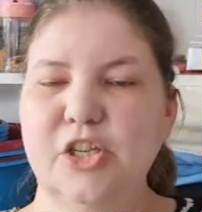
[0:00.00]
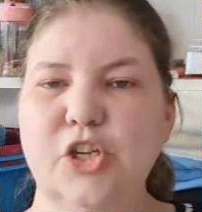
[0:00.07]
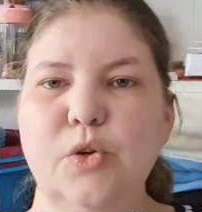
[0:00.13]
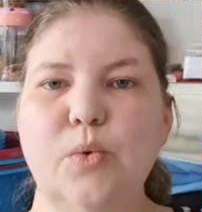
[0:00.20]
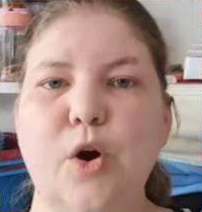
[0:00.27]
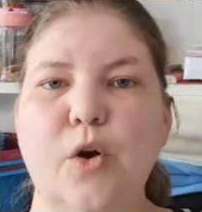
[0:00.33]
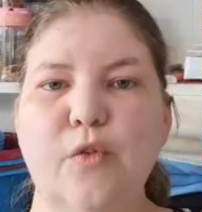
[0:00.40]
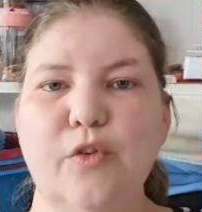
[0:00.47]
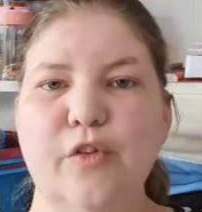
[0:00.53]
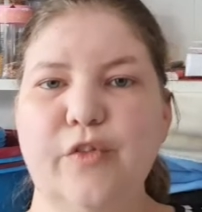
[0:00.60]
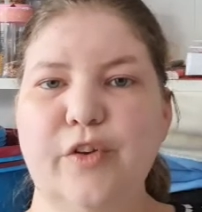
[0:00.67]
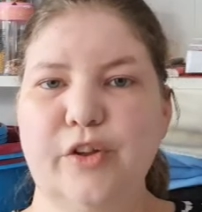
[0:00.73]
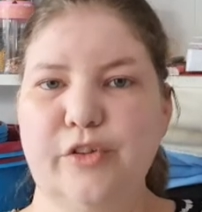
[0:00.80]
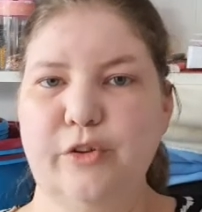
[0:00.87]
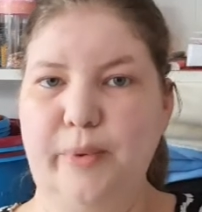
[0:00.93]
You
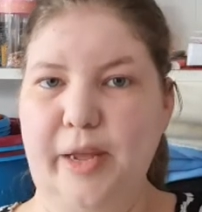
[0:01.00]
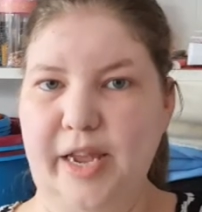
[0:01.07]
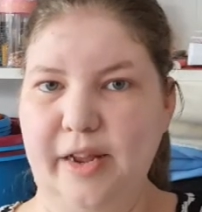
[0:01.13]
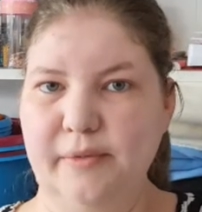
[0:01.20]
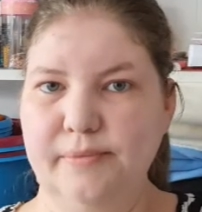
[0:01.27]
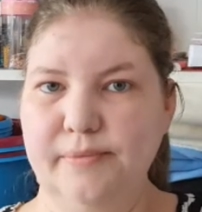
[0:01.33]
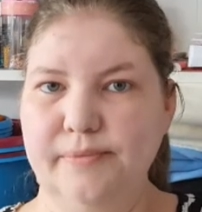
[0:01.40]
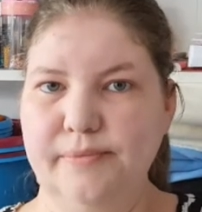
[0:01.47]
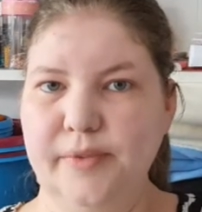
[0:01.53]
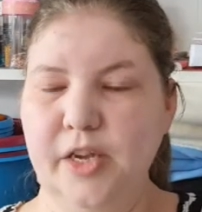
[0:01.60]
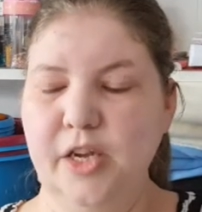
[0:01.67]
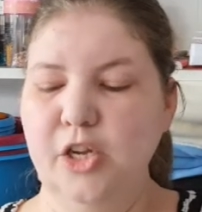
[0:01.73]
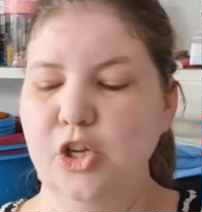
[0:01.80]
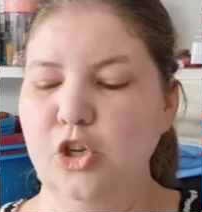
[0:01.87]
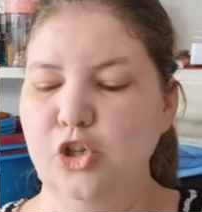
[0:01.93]
overfilled your pan.
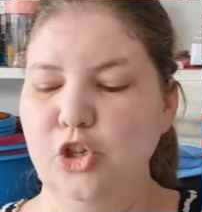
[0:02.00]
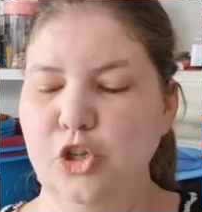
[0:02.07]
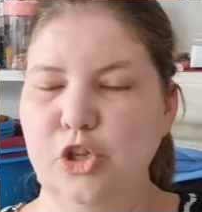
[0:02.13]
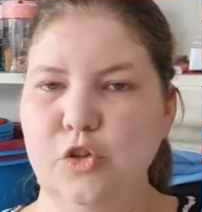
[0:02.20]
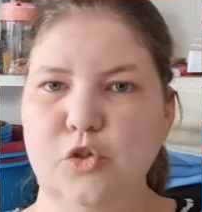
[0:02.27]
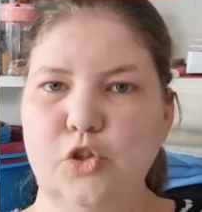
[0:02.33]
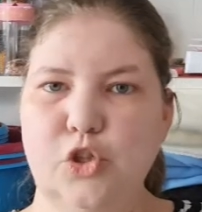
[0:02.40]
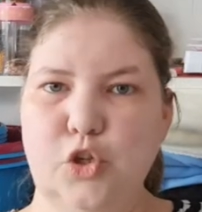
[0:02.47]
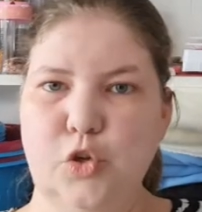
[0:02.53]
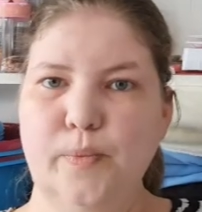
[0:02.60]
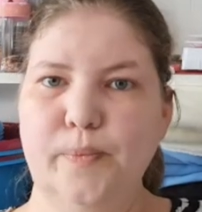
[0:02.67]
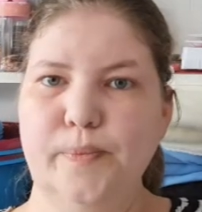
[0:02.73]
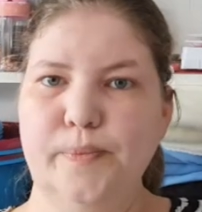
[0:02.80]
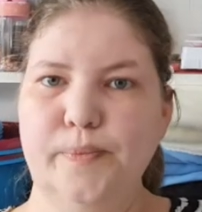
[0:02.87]
You should have used 2.